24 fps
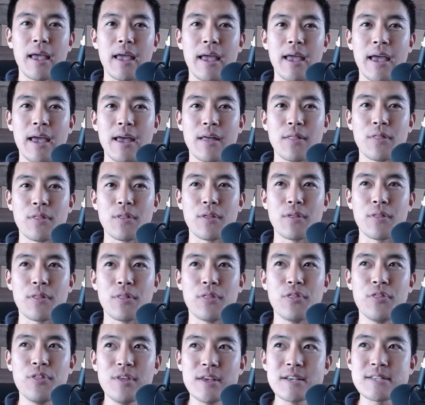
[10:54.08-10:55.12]
And
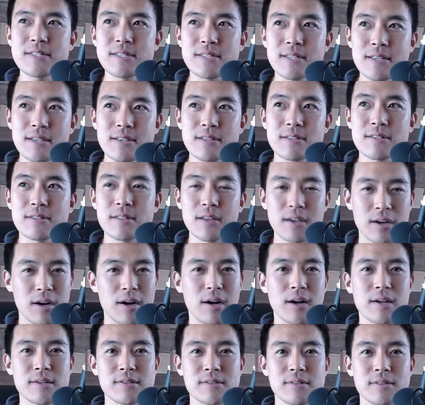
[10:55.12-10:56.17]
this is the
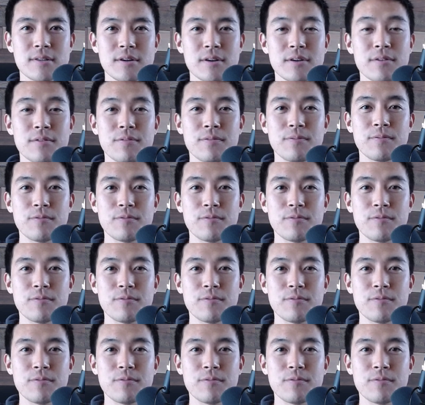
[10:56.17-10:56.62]
cost of